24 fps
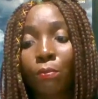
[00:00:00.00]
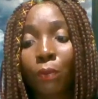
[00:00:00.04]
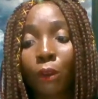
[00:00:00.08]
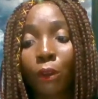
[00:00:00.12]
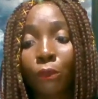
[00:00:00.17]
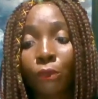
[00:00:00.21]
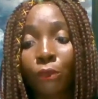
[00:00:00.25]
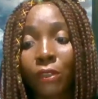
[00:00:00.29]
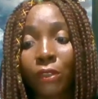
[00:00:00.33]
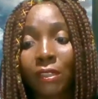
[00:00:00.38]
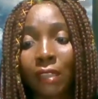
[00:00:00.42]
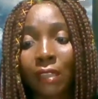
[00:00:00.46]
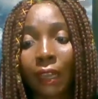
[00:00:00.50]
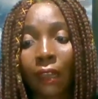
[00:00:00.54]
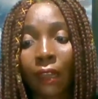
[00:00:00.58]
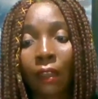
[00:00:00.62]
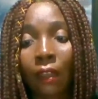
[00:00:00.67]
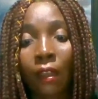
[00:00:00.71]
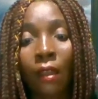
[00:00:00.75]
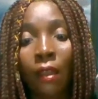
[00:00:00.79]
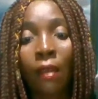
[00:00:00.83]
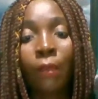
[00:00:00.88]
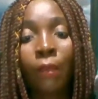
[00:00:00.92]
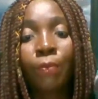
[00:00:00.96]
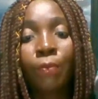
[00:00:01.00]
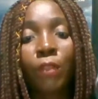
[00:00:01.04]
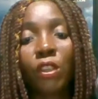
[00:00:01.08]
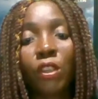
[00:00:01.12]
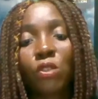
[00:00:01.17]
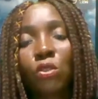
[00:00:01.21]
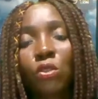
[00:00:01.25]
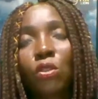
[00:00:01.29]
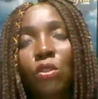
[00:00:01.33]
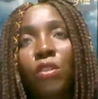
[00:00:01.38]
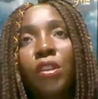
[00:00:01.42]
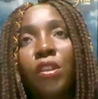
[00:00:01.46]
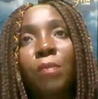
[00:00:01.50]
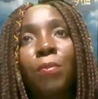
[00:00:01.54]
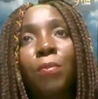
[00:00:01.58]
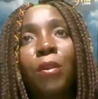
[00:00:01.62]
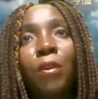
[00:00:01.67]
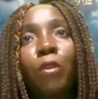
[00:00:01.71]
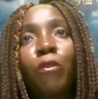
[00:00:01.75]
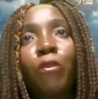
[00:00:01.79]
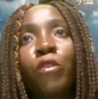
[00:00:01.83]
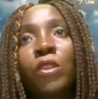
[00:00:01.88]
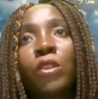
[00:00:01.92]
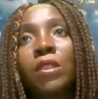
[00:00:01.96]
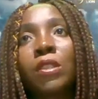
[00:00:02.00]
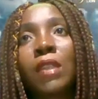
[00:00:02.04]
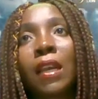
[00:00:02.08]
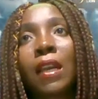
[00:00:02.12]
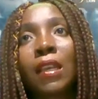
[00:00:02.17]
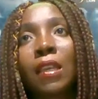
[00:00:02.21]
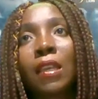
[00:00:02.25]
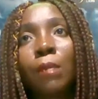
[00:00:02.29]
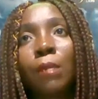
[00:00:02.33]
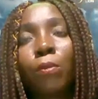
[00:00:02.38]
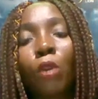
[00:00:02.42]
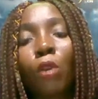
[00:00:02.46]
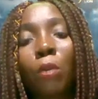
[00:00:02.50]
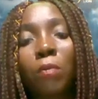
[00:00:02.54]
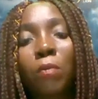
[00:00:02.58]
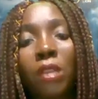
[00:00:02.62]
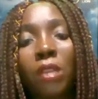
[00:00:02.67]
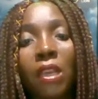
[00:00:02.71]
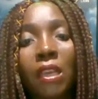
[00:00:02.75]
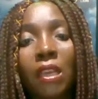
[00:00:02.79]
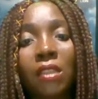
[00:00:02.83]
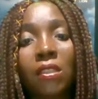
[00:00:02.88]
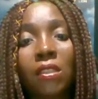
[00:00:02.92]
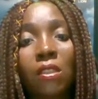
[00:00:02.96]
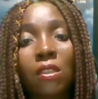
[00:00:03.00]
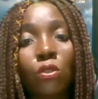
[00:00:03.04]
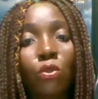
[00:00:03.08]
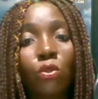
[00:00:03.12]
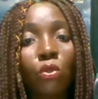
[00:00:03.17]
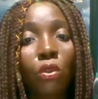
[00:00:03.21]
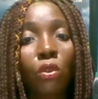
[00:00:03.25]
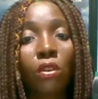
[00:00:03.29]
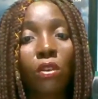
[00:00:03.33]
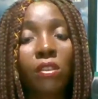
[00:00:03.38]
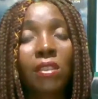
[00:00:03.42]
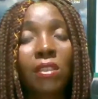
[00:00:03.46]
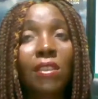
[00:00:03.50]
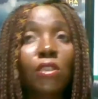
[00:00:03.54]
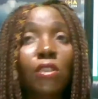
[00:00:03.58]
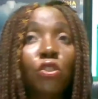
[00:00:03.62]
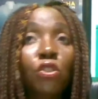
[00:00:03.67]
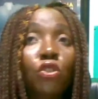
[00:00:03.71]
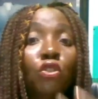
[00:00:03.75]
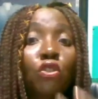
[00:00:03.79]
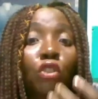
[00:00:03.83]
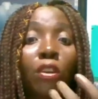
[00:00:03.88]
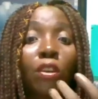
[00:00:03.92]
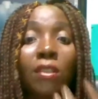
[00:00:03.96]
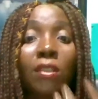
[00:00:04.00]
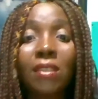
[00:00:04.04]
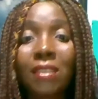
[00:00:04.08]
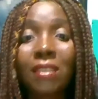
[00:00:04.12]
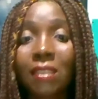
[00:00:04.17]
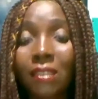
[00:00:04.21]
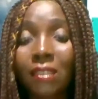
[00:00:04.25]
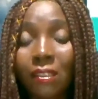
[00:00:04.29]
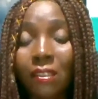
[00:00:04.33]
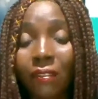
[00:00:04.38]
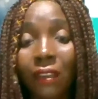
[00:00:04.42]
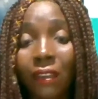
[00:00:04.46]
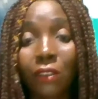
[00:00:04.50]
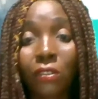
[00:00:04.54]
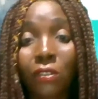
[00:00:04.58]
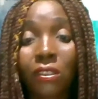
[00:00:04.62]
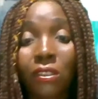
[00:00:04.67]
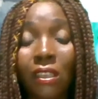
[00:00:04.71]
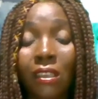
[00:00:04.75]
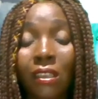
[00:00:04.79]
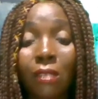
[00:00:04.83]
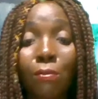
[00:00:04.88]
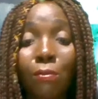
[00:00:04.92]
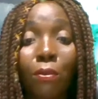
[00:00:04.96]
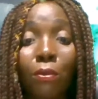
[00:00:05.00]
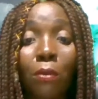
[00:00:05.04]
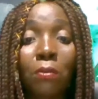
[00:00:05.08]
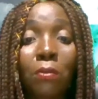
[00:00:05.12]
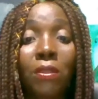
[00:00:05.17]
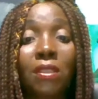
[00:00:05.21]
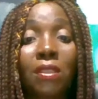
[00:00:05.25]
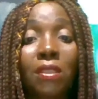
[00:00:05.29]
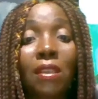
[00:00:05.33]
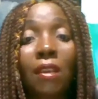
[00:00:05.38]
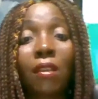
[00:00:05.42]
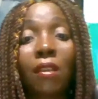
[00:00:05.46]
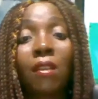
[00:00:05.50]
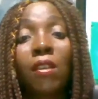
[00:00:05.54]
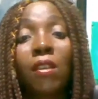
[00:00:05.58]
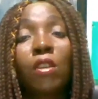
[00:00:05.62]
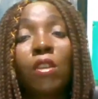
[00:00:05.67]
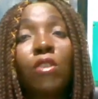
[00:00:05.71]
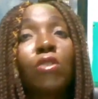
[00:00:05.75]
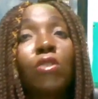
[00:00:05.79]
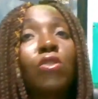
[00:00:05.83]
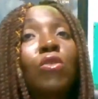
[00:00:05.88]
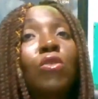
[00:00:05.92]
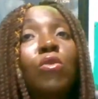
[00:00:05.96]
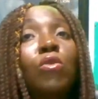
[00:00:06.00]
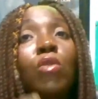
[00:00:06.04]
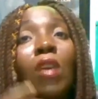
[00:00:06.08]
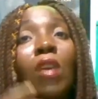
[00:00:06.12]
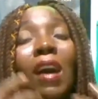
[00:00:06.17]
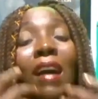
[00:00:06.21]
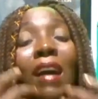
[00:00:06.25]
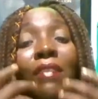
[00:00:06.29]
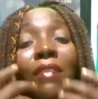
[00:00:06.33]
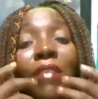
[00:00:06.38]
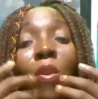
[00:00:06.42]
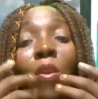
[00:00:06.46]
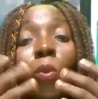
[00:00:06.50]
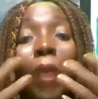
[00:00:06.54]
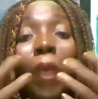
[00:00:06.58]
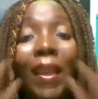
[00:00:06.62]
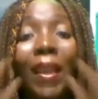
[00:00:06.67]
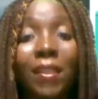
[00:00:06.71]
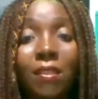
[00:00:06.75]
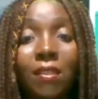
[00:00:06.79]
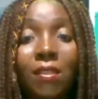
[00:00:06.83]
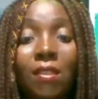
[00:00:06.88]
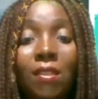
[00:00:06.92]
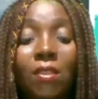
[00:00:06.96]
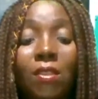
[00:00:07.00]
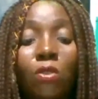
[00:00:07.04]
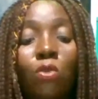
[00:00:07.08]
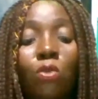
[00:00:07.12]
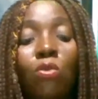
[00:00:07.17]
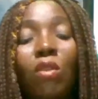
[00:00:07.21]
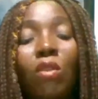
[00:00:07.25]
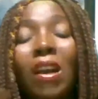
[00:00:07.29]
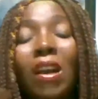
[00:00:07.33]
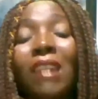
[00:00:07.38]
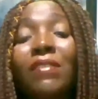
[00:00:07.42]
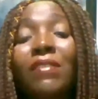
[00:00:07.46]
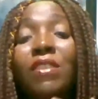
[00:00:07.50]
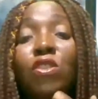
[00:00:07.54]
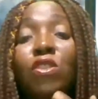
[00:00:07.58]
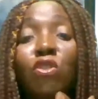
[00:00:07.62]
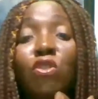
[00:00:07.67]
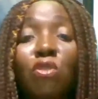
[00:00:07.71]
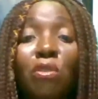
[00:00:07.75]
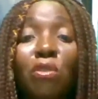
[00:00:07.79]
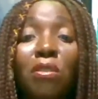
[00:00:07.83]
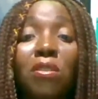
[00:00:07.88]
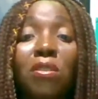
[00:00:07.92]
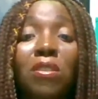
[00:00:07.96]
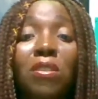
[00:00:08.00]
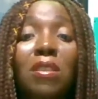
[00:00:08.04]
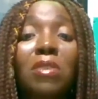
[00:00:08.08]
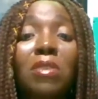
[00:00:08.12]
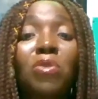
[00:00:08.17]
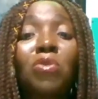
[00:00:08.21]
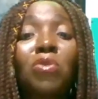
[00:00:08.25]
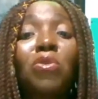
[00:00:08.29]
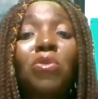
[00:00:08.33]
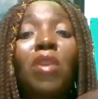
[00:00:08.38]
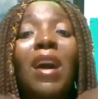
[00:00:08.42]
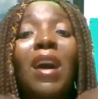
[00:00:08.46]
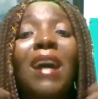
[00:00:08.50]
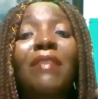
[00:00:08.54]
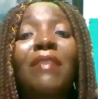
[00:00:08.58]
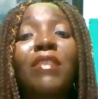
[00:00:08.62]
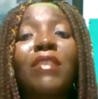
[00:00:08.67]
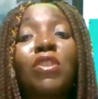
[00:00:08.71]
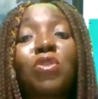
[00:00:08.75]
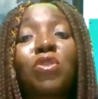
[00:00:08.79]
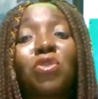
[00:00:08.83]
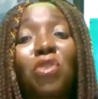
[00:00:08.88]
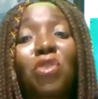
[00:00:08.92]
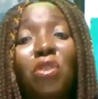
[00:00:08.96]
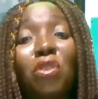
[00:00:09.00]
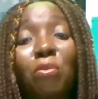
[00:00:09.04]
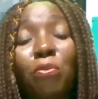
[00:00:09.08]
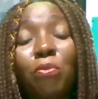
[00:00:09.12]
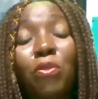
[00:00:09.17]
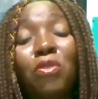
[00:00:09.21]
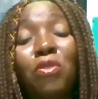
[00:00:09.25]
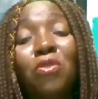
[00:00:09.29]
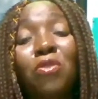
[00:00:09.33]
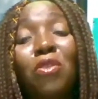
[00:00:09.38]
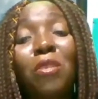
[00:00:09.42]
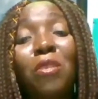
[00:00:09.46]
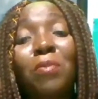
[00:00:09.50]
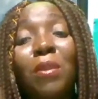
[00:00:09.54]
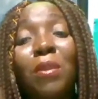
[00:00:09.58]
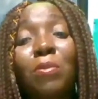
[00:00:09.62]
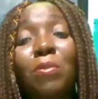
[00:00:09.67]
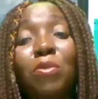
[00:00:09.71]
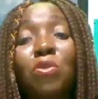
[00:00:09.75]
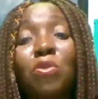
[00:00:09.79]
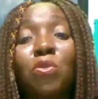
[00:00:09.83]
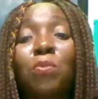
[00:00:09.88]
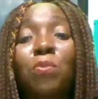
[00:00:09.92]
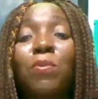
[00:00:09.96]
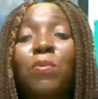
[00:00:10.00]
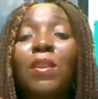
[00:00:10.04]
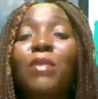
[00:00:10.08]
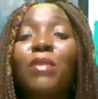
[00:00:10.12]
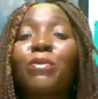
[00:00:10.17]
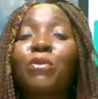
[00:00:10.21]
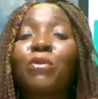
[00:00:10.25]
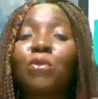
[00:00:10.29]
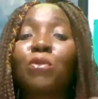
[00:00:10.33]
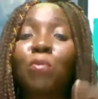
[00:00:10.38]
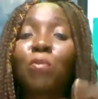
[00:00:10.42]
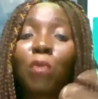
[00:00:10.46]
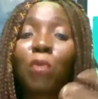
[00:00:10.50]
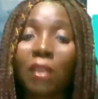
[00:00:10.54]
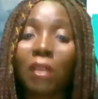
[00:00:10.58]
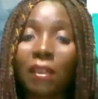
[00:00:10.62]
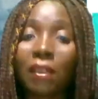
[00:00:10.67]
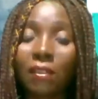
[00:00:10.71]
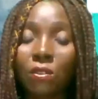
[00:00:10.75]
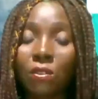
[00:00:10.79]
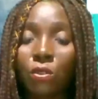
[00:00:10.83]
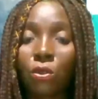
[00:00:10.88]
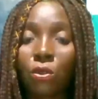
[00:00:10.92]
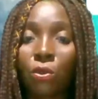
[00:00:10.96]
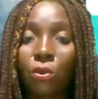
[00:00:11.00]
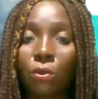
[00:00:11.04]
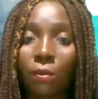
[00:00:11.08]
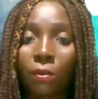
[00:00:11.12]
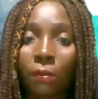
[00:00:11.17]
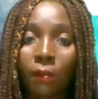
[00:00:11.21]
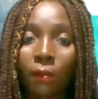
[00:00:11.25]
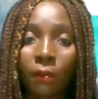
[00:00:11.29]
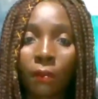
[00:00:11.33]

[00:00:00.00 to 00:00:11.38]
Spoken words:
Bonvita. The story Bonvita keep communicating to us is strong teeth. If you're not taking Bonvita, you will not have a white teeth, you will not have a strong teeth, you will not have a strong bone, you will not be able to play football in school.